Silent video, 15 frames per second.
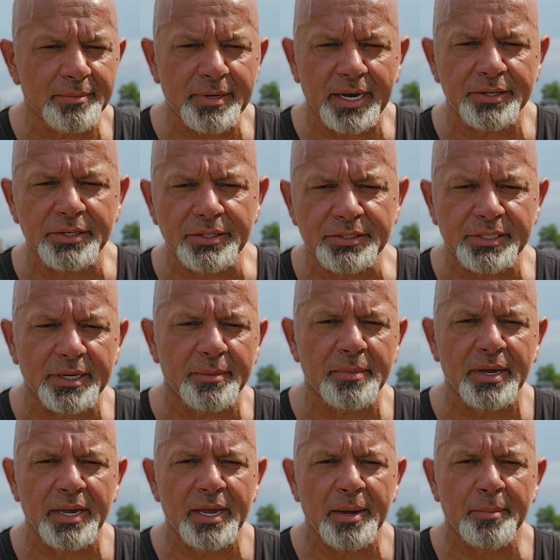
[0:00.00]
God use them.
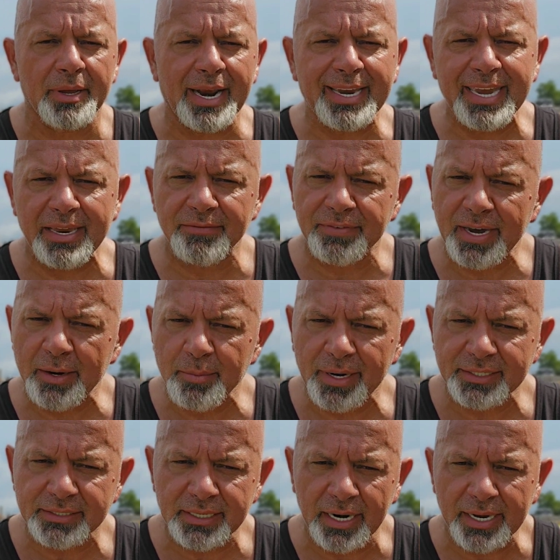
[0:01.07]
But I can't
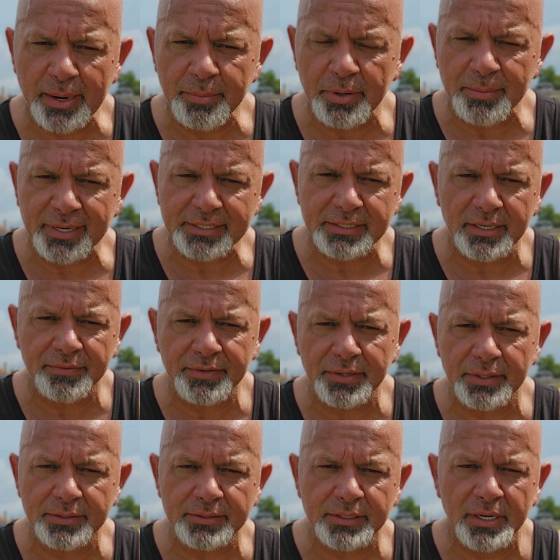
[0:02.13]
put myself in
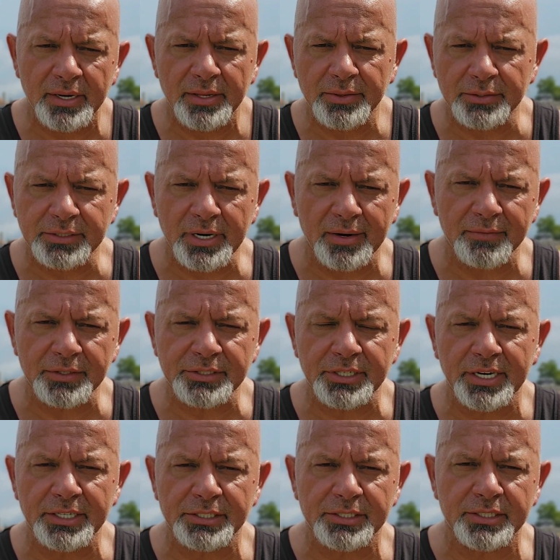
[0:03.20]
those
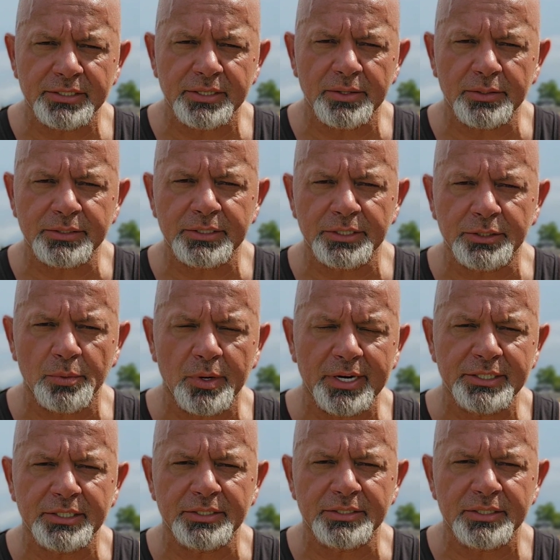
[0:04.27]
conversations and those
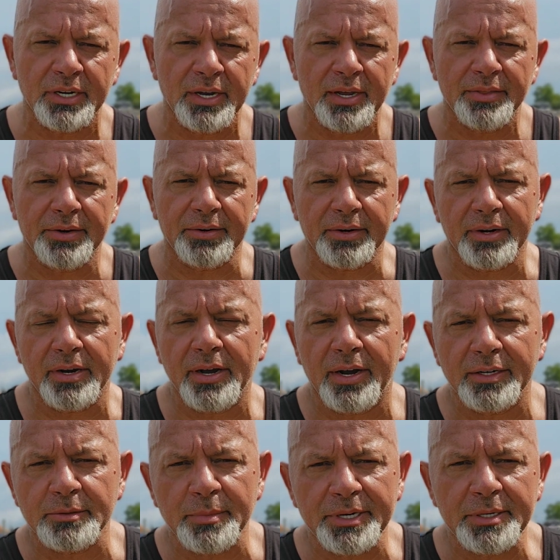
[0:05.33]
situations that are going to
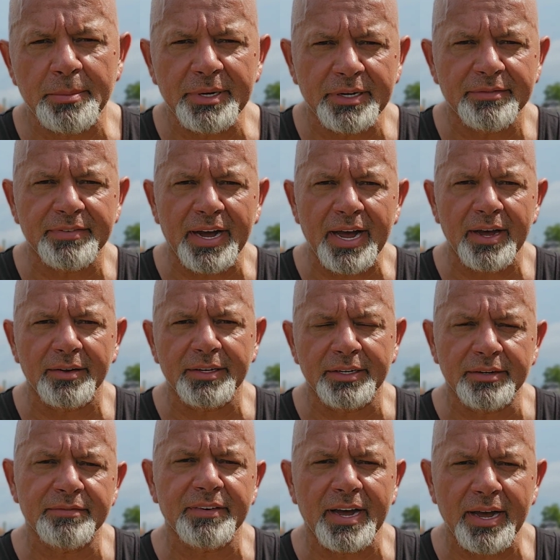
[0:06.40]
cause me to be defiled
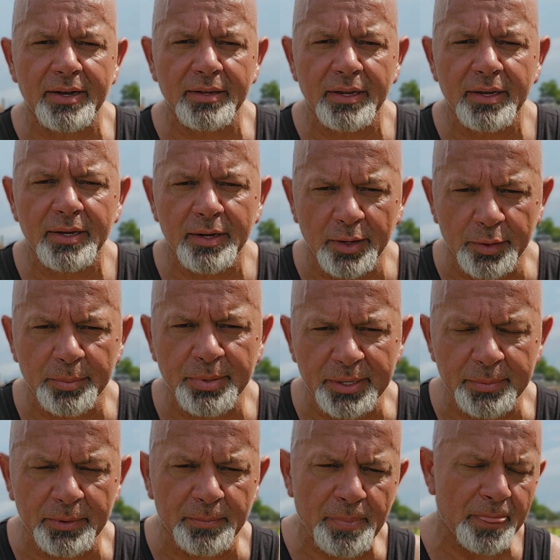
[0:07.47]
and defile other
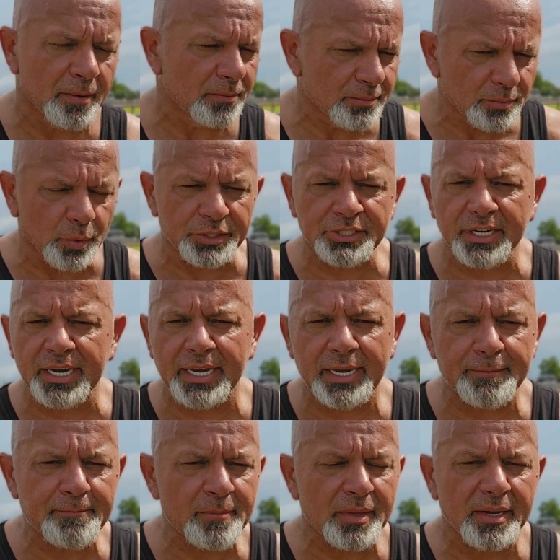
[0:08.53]
people. Once
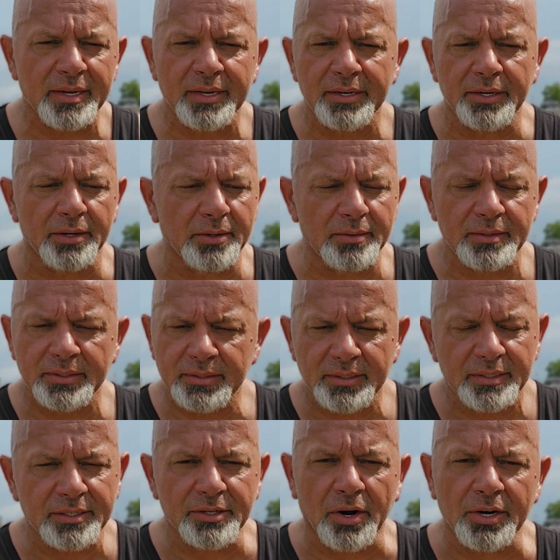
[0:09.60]
again, you know,
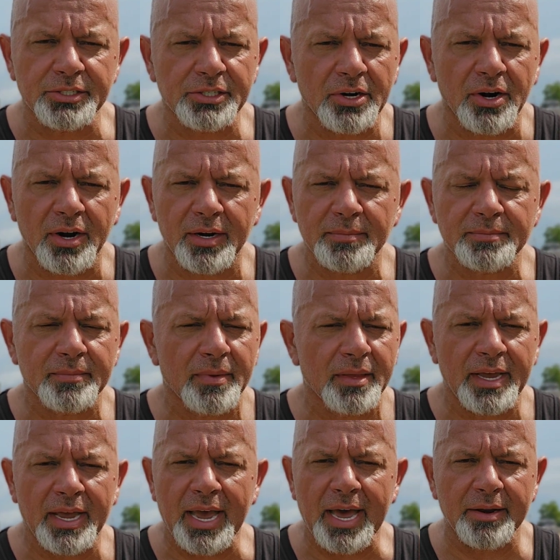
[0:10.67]
guard your heart.
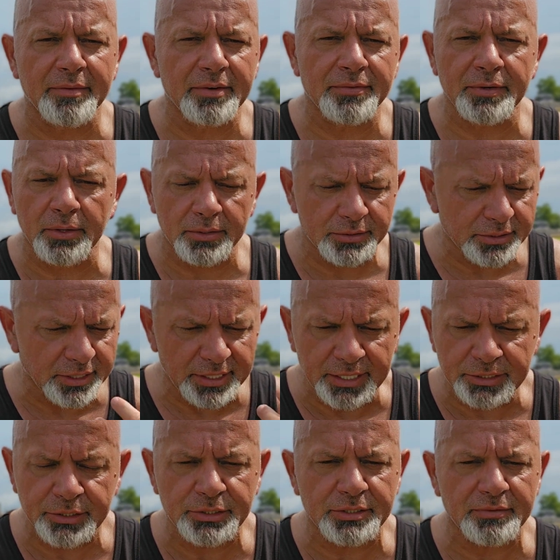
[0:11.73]
Out of it flows the
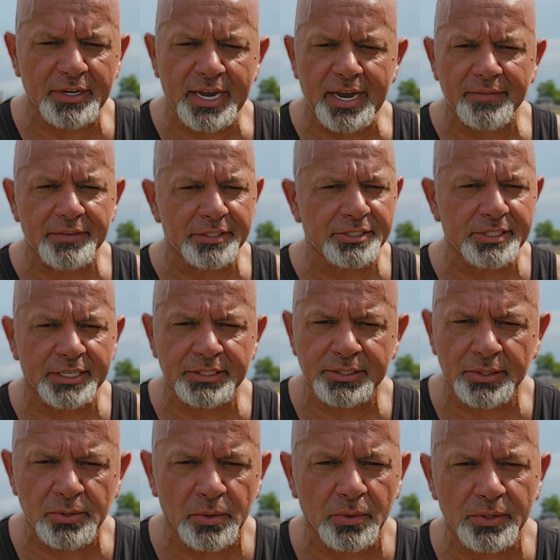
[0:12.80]
issues of life. It sets
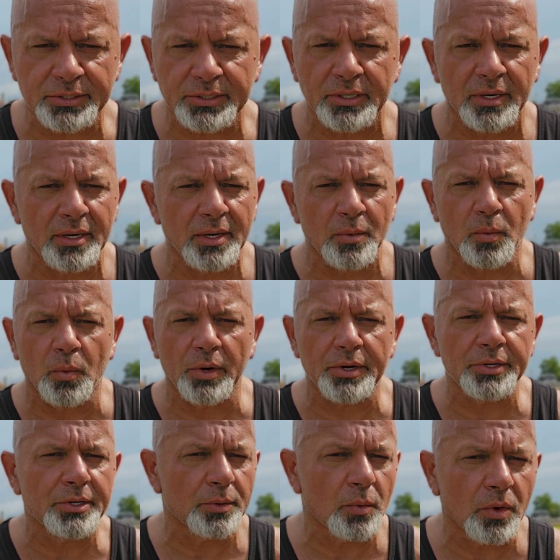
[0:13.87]
the course. Where
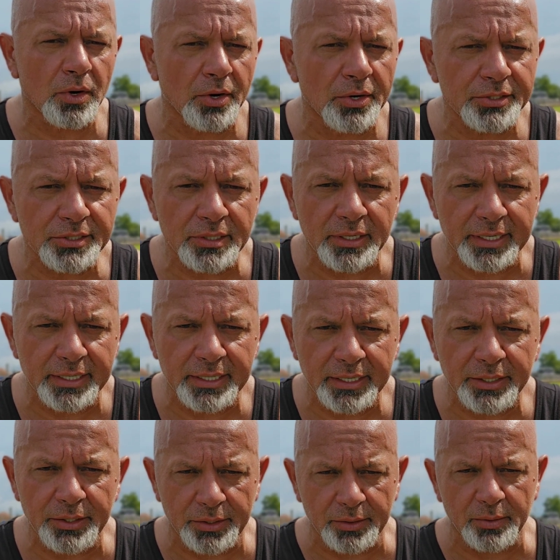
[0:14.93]
are your words
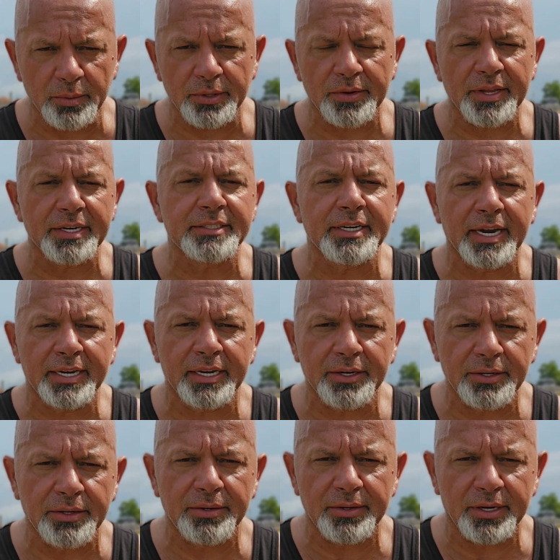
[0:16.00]
leading you? Where are they
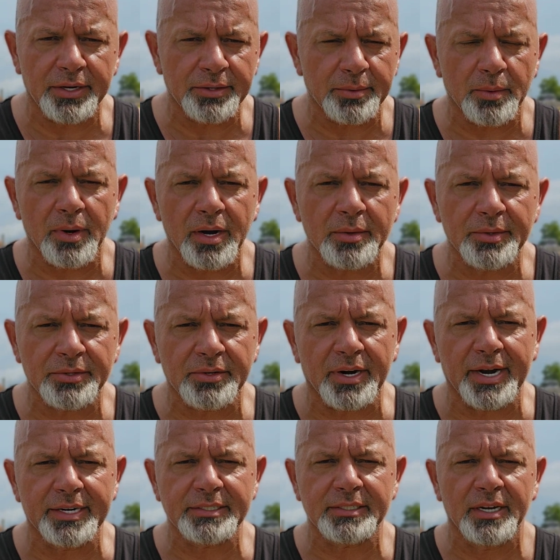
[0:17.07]
taking you in your walk with
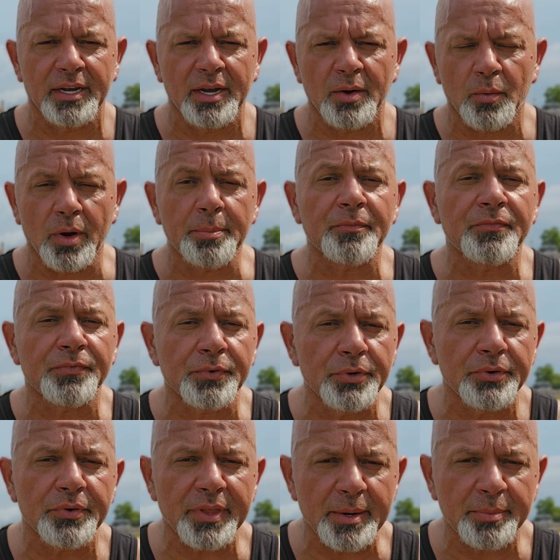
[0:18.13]
Christ? What
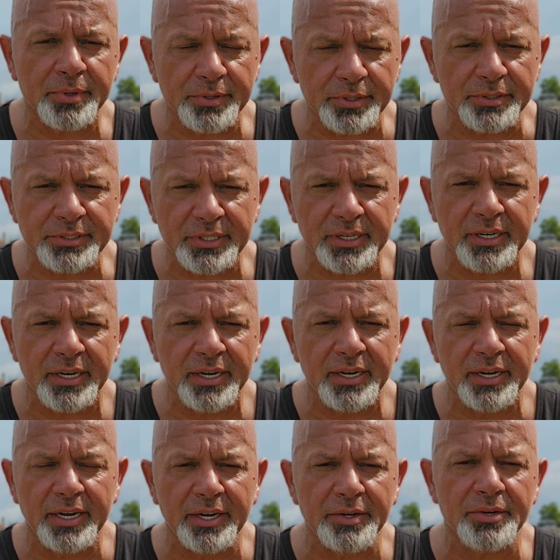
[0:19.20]
fruit are they producing
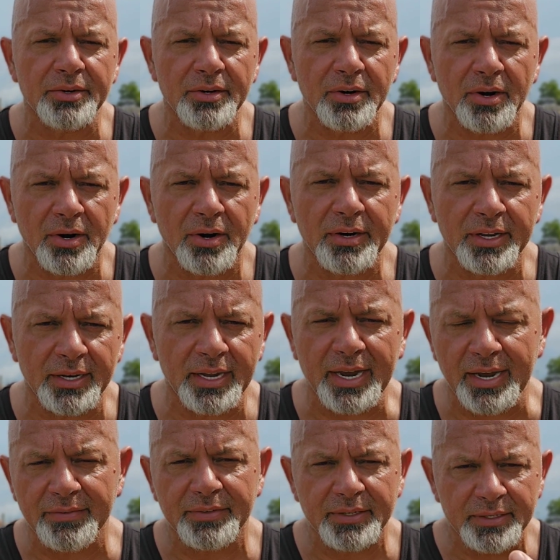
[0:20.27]
in your heart and
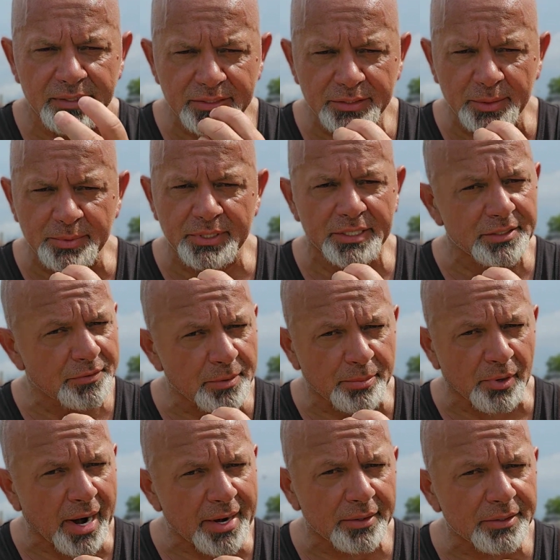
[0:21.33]
life? Scripture says, if you
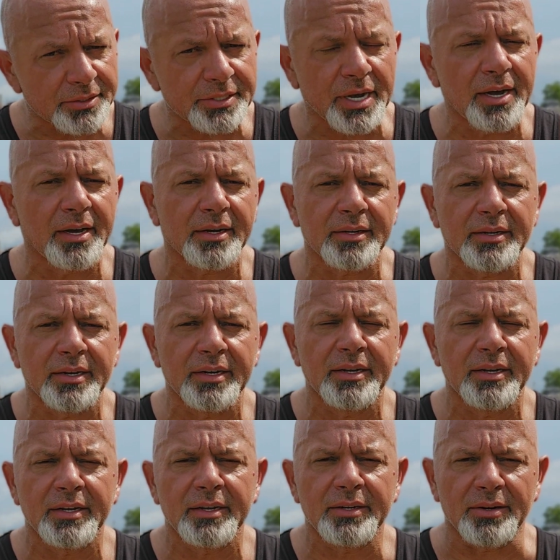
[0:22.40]
bridle your tongue,
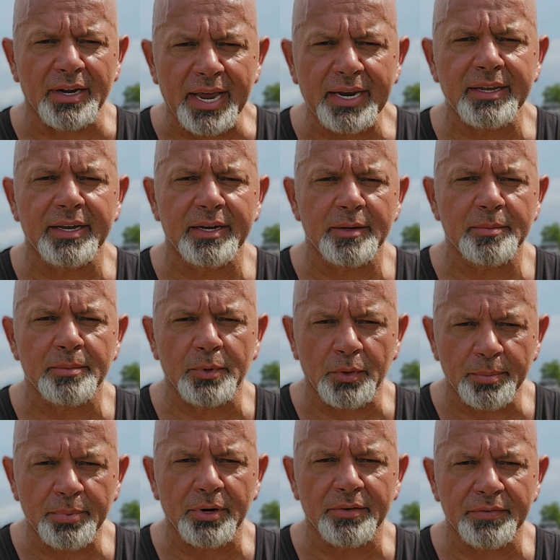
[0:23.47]
you're like a
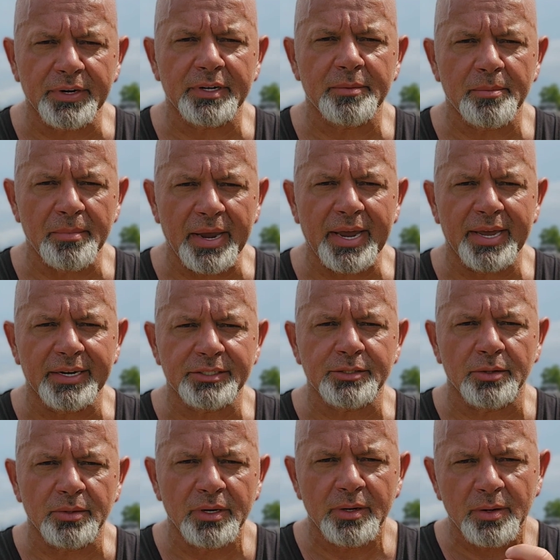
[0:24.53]
more perfect man.
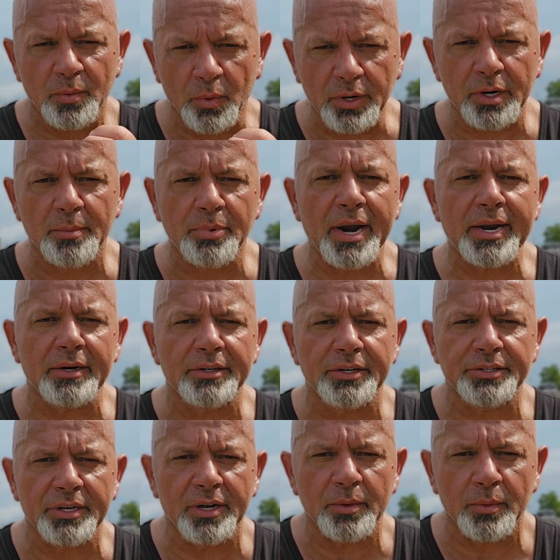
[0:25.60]
So work on bridling
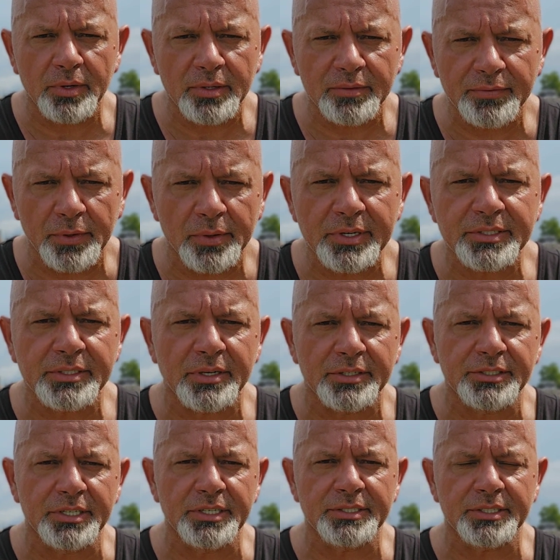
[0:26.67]
your tongue. Work on focusing on
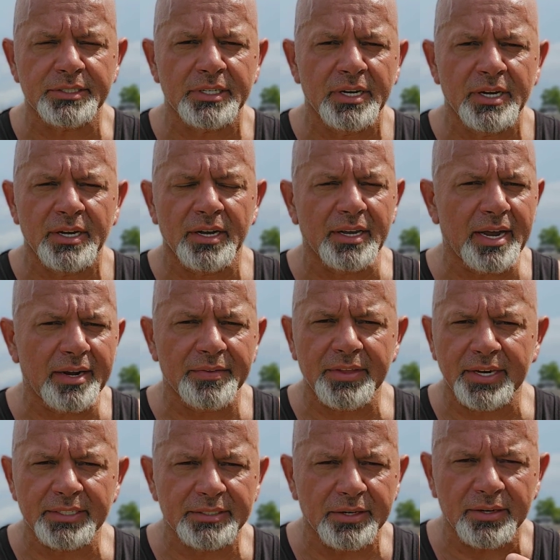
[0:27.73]
Jesus, allowing
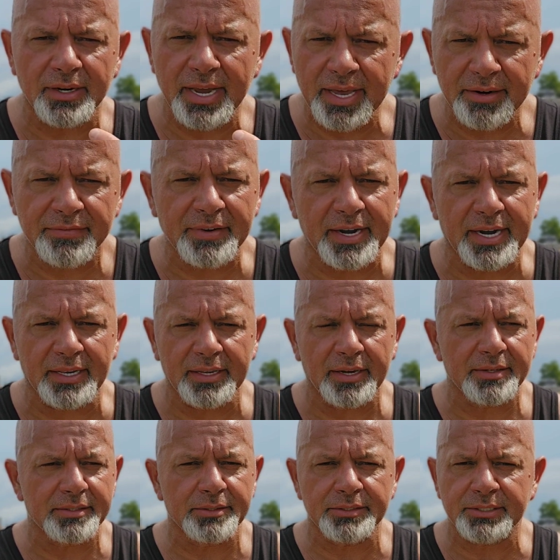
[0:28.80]
things that are edifying,
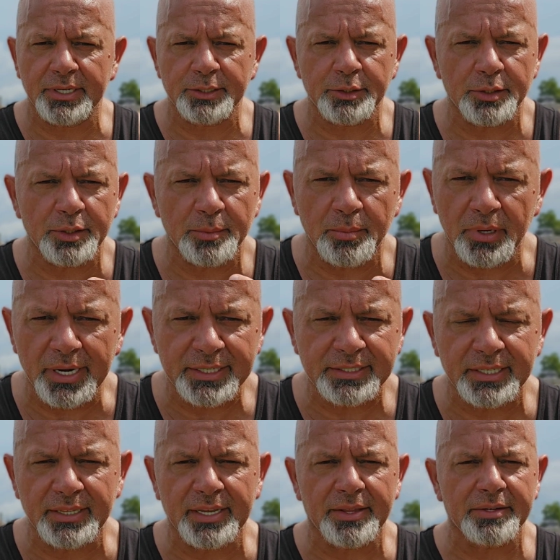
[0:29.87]
allow those things that are a
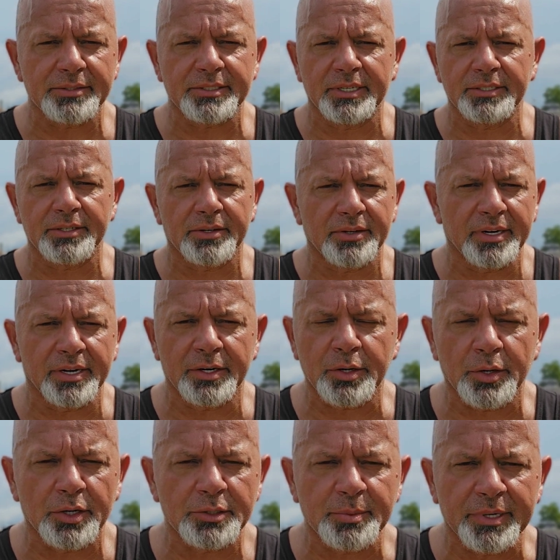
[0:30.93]
blessing, love those things that are
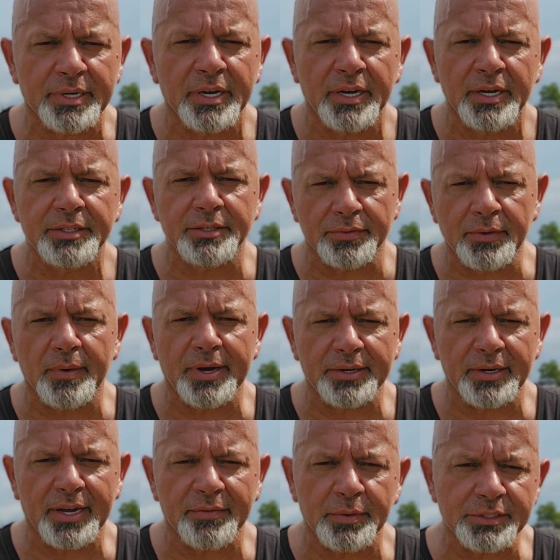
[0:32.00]
encouragement to flow out of your life.